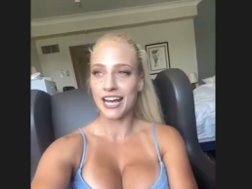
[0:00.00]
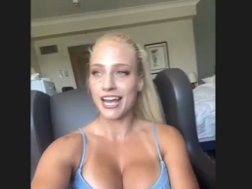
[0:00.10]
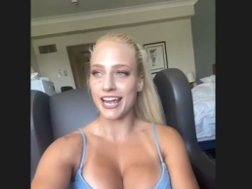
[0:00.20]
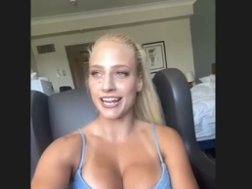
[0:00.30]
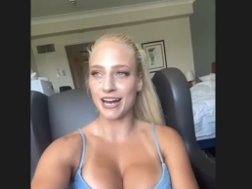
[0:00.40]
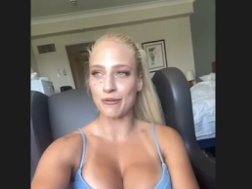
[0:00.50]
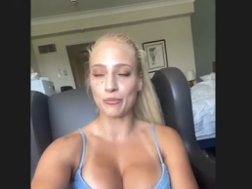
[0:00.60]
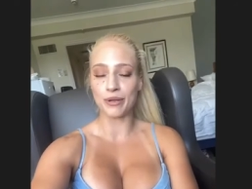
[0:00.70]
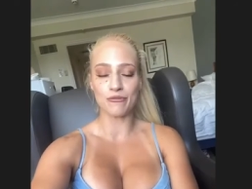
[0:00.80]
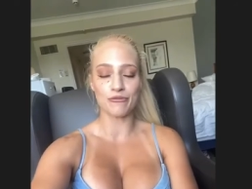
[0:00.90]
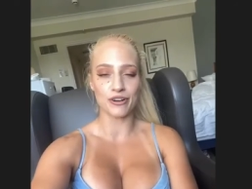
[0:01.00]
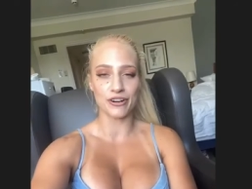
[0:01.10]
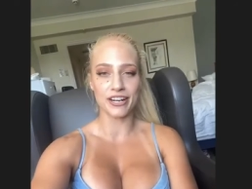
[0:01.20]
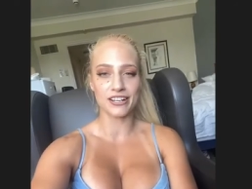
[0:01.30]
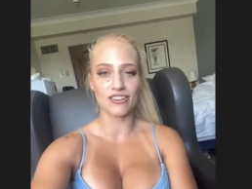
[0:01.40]
And it'd be a
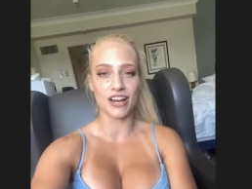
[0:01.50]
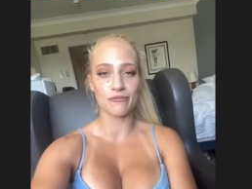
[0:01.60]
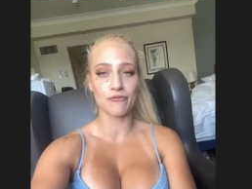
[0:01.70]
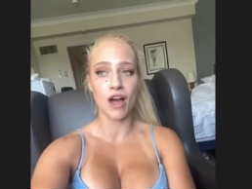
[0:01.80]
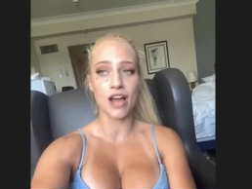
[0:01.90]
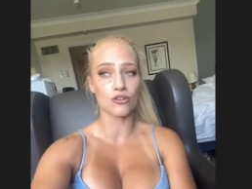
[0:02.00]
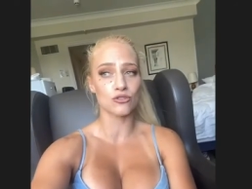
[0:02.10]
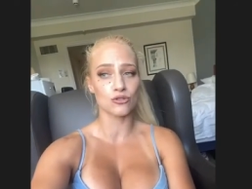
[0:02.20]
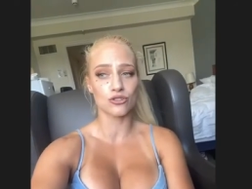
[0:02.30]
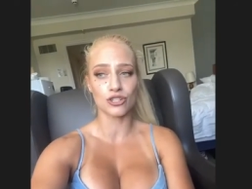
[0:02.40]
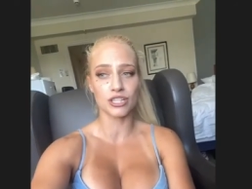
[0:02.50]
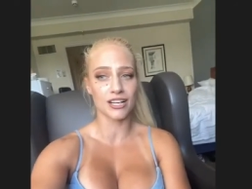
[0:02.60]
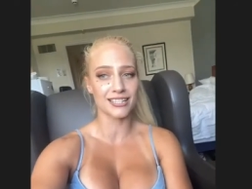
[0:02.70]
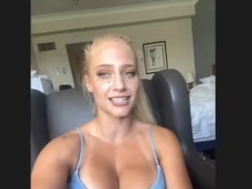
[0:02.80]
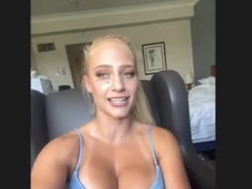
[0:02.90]
very exciting fight because also she
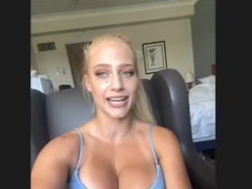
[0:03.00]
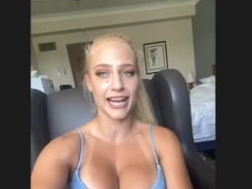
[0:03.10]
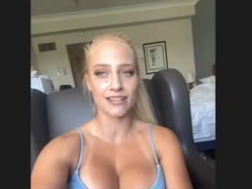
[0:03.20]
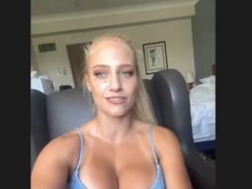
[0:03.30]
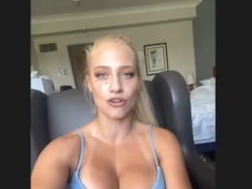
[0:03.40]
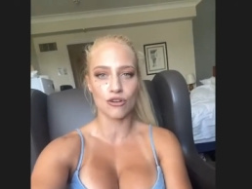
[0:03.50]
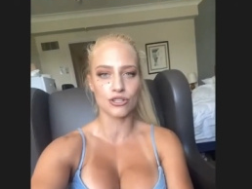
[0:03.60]
likes to let her hands go.